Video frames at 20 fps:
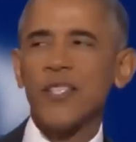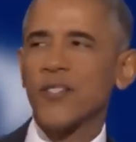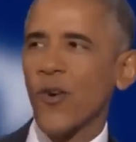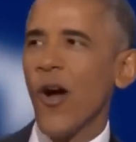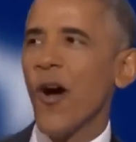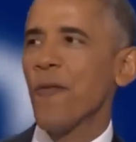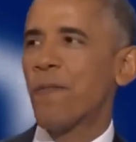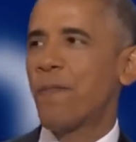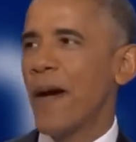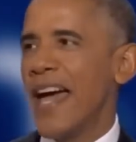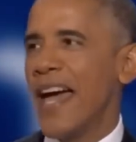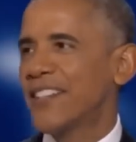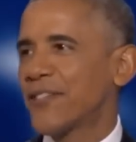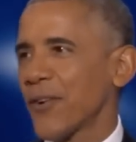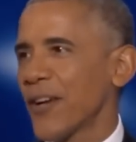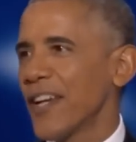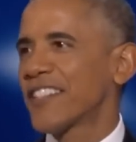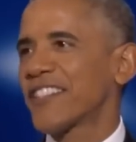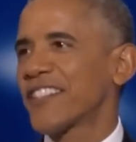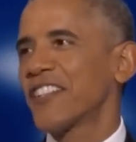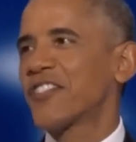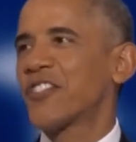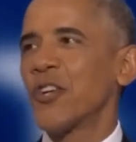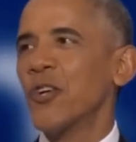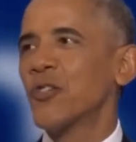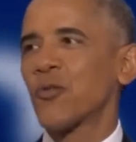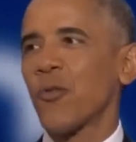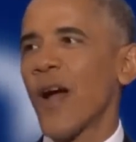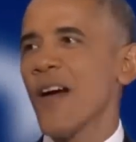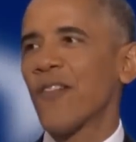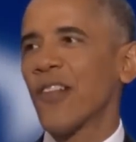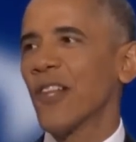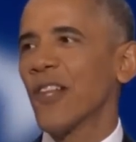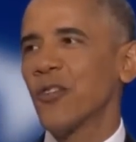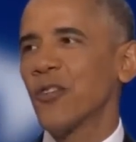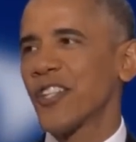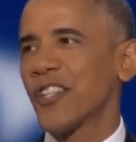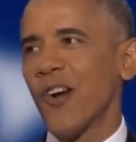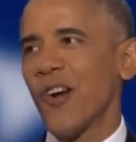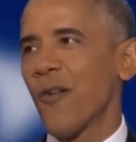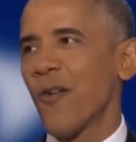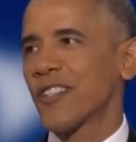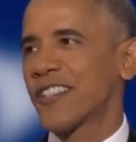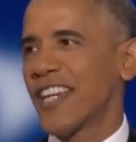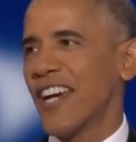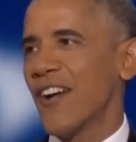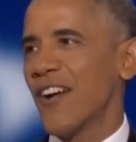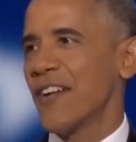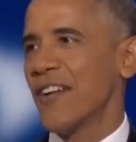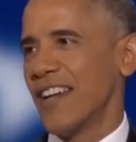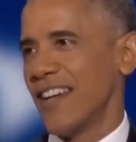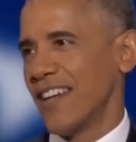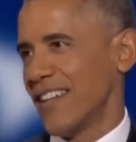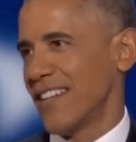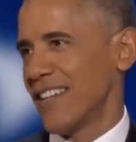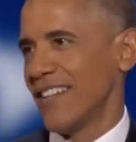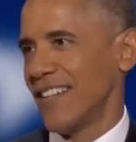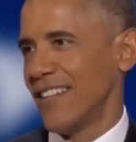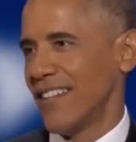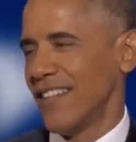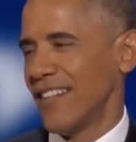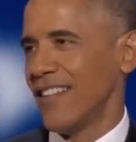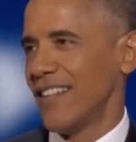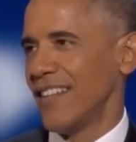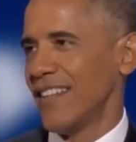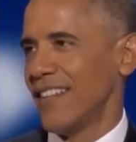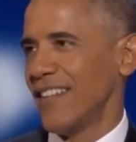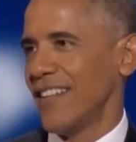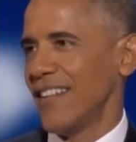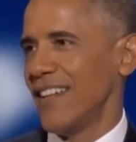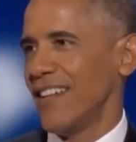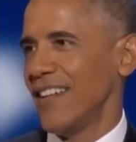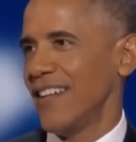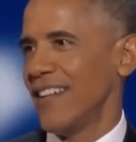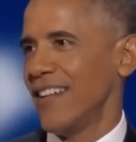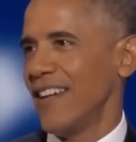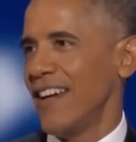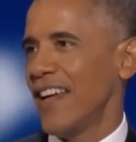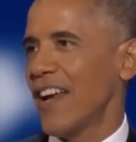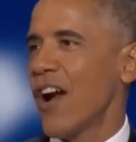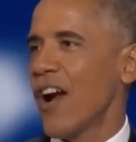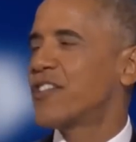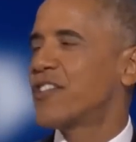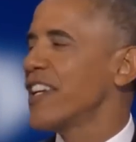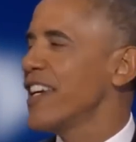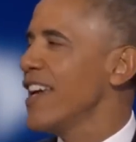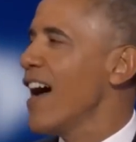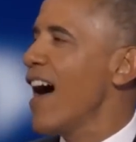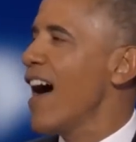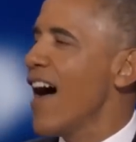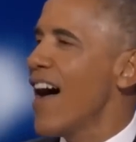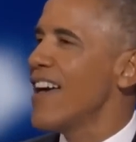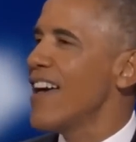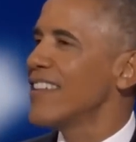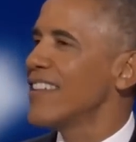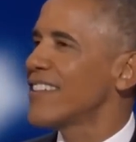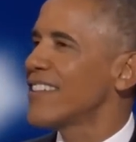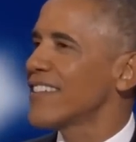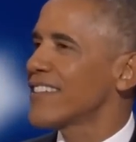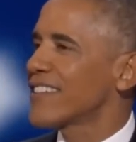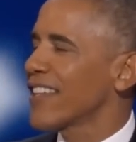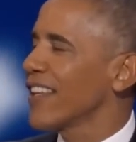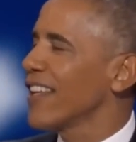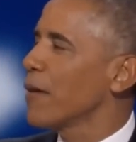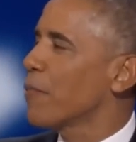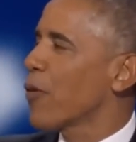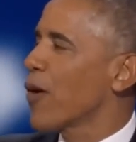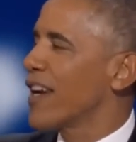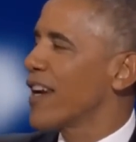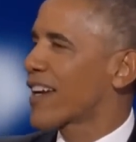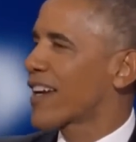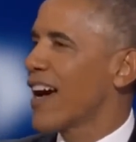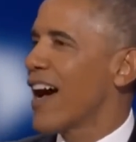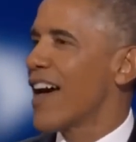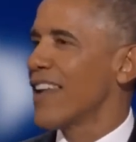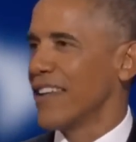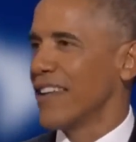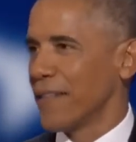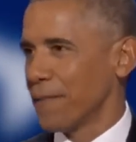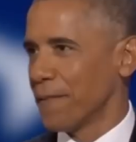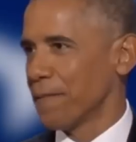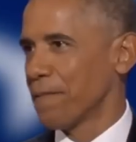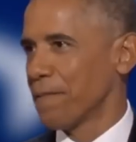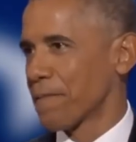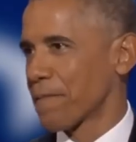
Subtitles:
drove patriots to choose revolution over tyranny, and our GIs to liberate a continent.